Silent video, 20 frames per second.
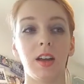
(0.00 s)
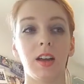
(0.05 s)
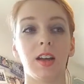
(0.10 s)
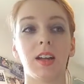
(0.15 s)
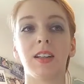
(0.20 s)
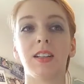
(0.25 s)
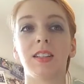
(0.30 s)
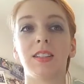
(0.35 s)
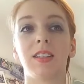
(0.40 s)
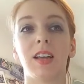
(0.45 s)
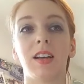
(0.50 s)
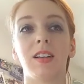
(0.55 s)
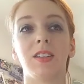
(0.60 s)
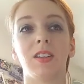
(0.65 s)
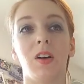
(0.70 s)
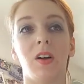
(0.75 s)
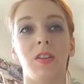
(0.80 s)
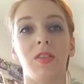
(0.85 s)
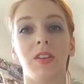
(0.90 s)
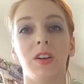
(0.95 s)
It says
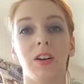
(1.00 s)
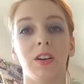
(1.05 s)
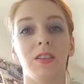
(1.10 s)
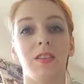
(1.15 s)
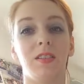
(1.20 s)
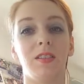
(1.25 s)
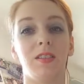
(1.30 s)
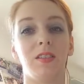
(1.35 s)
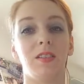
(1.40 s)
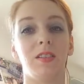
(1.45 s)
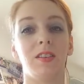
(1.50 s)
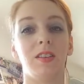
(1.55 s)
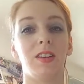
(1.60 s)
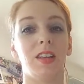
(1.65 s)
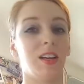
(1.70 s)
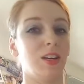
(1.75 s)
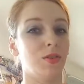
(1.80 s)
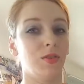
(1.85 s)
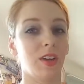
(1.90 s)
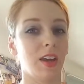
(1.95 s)
on there
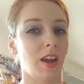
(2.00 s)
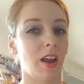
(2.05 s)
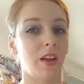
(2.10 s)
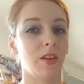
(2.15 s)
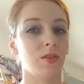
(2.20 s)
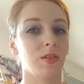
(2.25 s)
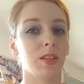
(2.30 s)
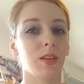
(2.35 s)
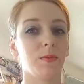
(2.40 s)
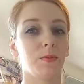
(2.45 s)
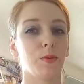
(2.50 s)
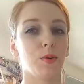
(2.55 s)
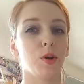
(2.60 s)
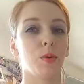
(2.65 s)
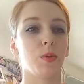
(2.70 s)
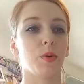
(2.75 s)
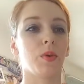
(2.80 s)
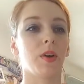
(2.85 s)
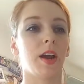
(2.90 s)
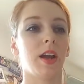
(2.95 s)
that you can't use them for a
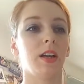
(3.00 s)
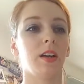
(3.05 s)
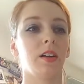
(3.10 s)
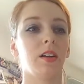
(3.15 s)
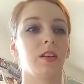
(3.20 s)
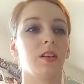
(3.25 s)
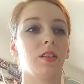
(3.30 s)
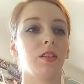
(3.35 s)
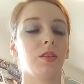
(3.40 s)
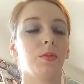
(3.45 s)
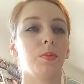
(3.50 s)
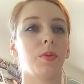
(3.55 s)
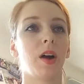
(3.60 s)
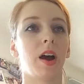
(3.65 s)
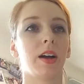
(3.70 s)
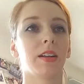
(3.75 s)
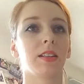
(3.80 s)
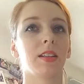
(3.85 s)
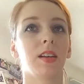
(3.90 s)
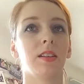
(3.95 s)
meringue. The
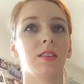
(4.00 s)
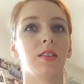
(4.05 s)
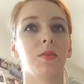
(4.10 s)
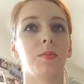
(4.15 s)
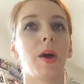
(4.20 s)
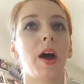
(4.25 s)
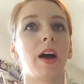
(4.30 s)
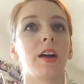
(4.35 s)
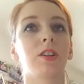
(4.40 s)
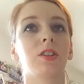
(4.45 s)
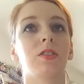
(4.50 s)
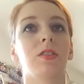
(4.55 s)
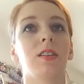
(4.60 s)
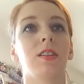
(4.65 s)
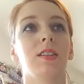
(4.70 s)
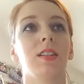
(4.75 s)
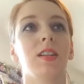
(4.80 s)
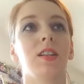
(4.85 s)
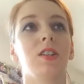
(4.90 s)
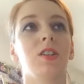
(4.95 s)
process of
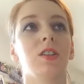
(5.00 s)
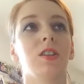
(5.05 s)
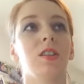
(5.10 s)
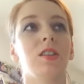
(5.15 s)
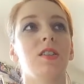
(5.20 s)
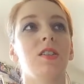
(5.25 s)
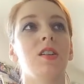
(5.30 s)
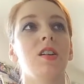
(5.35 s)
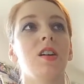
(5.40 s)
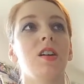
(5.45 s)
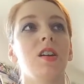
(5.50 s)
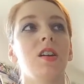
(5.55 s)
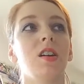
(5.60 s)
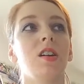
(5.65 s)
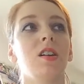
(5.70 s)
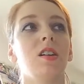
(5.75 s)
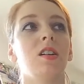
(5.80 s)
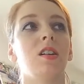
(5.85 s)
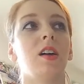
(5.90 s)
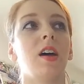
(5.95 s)
pasteurization
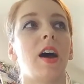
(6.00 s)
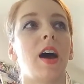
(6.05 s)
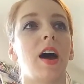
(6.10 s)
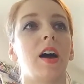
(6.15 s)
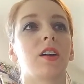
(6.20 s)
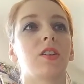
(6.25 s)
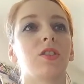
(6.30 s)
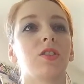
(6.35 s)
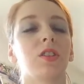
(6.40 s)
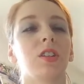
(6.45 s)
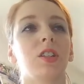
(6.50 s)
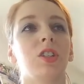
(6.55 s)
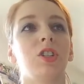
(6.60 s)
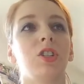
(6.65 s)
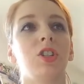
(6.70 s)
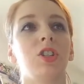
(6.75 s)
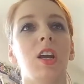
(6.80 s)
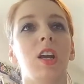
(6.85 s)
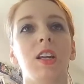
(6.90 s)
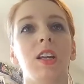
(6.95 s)
actually
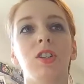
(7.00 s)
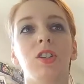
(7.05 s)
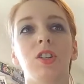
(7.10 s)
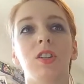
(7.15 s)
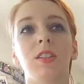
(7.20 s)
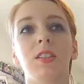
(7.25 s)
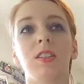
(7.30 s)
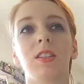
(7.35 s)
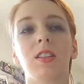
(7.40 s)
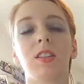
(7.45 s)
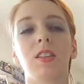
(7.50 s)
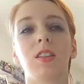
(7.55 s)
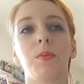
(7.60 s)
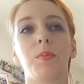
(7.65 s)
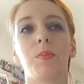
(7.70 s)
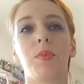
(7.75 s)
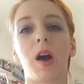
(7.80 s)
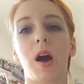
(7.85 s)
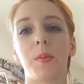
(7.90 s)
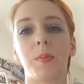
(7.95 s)
changes the
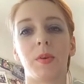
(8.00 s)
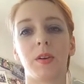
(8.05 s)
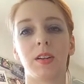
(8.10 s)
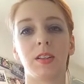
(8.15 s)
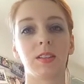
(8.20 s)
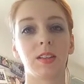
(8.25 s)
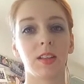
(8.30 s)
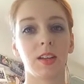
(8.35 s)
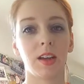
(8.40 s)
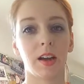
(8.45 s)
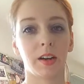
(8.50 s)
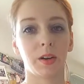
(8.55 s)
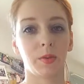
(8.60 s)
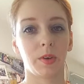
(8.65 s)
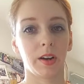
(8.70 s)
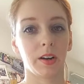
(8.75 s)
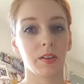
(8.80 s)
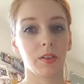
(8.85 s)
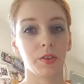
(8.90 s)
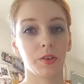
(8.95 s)
properties of the egg
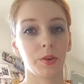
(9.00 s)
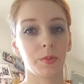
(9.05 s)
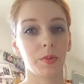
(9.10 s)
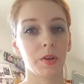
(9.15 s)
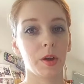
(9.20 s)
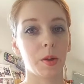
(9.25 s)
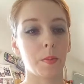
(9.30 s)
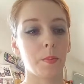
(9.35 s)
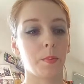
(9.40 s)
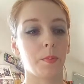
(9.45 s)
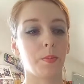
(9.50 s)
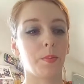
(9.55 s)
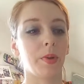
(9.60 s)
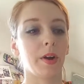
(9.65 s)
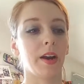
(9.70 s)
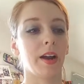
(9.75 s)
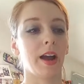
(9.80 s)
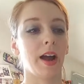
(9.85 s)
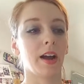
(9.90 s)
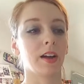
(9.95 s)
white a little bit,
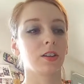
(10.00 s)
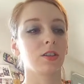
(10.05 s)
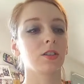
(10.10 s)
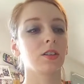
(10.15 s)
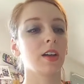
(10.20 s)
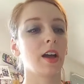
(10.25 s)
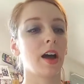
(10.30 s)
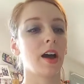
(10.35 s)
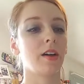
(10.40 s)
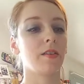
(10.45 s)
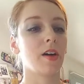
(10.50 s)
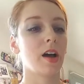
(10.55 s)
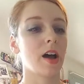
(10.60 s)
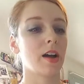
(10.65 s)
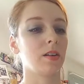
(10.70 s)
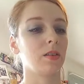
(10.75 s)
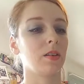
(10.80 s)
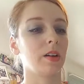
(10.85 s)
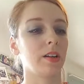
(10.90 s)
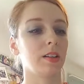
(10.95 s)
but I actually have
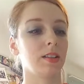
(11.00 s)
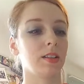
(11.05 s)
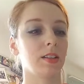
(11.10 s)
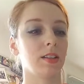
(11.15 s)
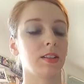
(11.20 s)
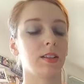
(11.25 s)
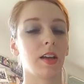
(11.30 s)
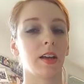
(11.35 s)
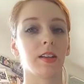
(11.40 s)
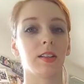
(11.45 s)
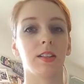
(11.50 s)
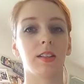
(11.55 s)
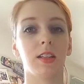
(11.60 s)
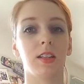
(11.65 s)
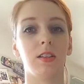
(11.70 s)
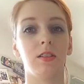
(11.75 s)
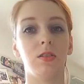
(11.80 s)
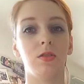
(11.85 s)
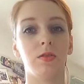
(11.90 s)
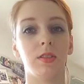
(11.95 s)
had a lot of success
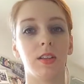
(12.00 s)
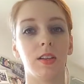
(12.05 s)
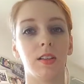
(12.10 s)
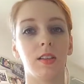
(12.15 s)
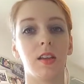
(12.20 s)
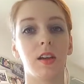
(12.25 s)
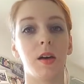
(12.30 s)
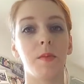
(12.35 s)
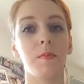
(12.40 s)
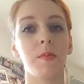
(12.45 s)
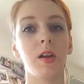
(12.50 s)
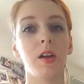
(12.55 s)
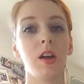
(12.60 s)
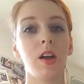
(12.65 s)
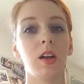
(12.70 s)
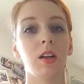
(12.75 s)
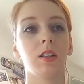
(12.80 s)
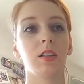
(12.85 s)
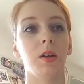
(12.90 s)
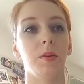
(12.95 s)
in using them
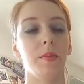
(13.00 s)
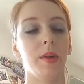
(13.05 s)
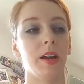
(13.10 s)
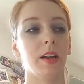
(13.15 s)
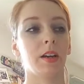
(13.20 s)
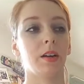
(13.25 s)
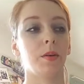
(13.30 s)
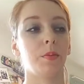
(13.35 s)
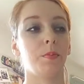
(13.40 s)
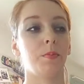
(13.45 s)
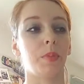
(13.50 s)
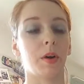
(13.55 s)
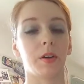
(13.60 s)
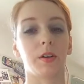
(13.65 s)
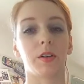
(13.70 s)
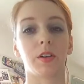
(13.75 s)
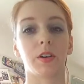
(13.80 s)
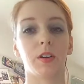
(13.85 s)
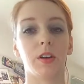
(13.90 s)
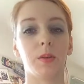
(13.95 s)
to make
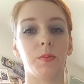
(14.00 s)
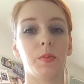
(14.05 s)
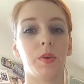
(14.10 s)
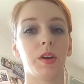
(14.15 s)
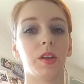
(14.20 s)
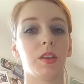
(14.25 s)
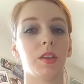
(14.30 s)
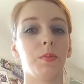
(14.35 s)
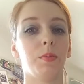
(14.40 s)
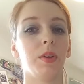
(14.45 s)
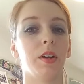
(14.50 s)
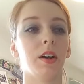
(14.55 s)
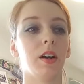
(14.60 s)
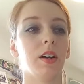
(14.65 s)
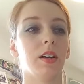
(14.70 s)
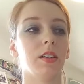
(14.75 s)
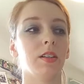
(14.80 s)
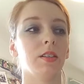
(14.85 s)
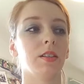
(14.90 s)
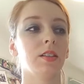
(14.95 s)
buttercream with,
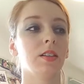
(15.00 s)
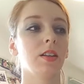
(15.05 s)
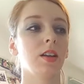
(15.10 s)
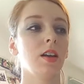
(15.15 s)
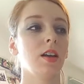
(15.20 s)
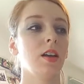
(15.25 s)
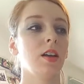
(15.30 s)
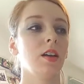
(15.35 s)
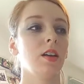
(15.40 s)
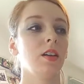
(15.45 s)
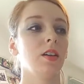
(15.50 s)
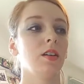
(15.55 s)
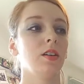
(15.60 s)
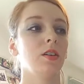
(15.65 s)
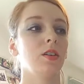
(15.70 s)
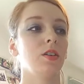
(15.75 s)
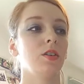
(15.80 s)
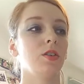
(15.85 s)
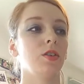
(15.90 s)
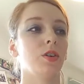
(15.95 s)
because
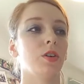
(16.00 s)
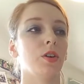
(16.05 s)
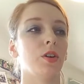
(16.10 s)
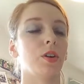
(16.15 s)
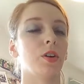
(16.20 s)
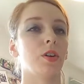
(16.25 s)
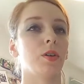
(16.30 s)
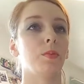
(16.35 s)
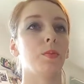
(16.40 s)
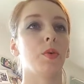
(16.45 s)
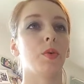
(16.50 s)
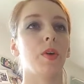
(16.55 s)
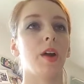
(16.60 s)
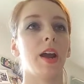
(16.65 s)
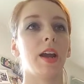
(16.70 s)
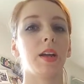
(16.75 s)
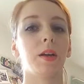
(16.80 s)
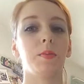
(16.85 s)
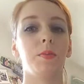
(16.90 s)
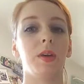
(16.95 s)
your
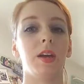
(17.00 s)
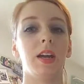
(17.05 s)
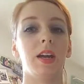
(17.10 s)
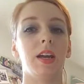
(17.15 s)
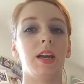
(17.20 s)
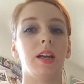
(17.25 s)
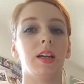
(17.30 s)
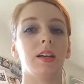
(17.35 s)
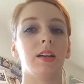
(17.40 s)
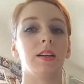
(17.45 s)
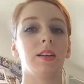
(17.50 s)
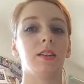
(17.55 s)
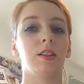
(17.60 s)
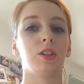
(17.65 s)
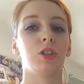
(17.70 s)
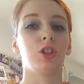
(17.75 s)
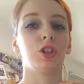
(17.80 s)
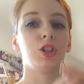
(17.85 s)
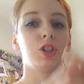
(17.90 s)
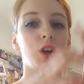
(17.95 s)
meringue being
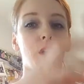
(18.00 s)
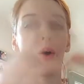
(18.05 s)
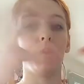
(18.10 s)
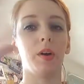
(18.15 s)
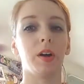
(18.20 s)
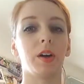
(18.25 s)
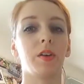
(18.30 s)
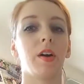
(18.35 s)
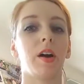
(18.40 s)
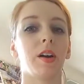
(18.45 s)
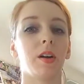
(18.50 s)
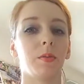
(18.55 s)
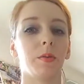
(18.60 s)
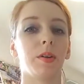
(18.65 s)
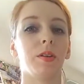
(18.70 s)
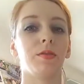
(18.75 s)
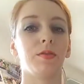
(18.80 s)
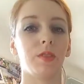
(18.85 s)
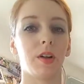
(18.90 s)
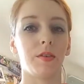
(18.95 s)
so
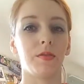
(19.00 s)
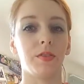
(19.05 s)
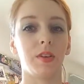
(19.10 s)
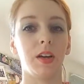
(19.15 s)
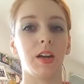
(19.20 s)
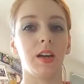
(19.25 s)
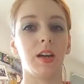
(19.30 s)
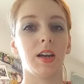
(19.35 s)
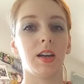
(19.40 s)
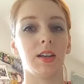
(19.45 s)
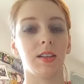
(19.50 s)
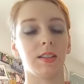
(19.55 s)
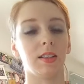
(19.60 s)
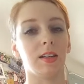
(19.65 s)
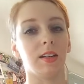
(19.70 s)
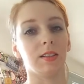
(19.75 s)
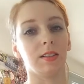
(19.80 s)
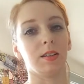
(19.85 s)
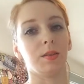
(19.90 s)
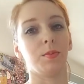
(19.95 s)
incredibly fluffy
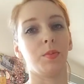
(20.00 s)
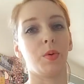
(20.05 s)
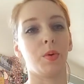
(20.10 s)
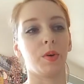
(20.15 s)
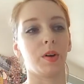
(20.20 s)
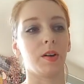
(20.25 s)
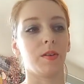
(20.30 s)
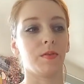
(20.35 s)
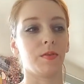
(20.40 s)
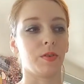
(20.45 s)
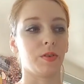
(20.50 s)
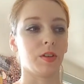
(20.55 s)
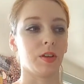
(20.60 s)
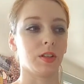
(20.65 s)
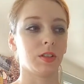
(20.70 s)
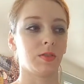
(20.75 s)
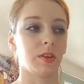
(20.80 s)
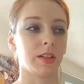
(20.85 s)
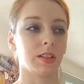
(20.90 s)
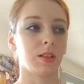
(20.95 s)
isn't as important for
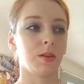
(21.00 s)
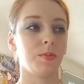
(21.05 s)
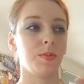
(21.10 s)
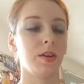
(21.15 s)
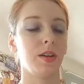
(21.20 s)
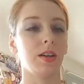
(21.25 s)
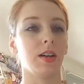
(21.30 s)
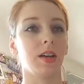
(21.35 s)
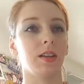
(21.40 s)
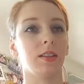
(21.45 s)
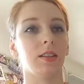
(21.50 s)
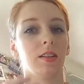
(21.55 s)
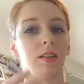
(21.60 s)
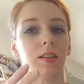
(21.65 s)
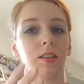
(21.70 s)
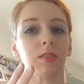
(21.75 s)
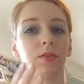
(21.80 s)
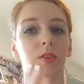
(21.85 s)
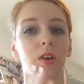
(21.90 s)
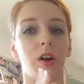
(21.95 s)
this recipe as it
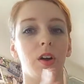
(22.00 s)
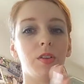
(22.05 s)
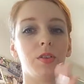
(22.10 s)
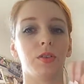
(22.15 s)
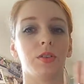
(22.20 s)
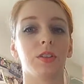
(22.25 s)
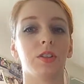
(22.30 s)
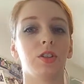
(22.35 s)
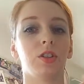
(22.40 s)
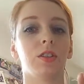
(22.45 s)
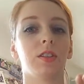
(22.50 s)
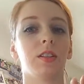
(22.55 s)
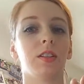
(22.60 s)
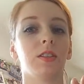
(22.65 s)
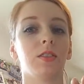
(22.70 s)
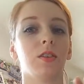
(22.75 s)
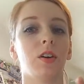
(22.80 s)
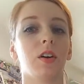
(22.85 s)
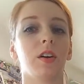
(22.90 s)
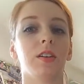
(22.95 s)
is for others. Just
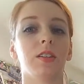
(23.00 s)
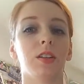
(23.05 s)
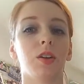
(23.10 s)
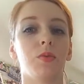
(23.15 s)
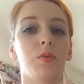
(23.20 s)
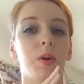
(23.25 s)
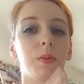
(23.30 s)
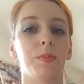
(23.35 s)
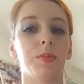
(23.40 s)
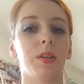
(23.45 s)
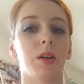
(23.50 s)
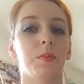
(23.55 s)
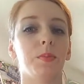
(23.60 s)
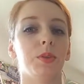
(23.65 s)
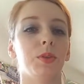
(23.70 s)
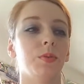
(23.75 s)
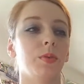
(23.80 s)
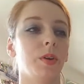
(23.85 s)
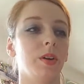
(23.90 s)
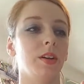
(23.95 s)
as long as it whips up
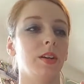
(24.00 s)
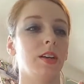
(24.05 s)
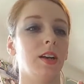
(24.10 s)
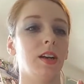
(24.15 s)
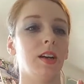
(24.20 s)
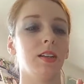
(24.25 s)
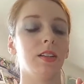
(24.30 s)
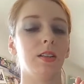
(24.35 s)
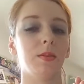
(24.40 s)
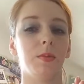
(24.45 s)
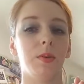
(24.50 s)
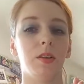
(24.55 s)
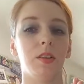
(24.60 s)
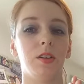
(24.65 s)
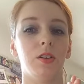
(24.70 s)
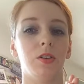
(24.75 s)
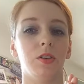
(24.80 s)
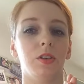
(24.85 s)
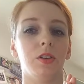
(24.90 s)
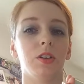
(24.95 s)
to where you need it to be,
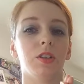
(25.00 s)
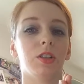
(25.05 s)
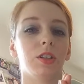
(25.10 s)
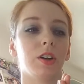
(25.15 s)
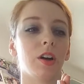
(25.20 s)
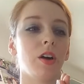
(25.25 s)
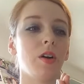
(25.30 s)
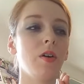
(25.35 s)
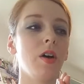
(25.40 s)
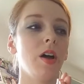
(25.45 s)
then you're good to go.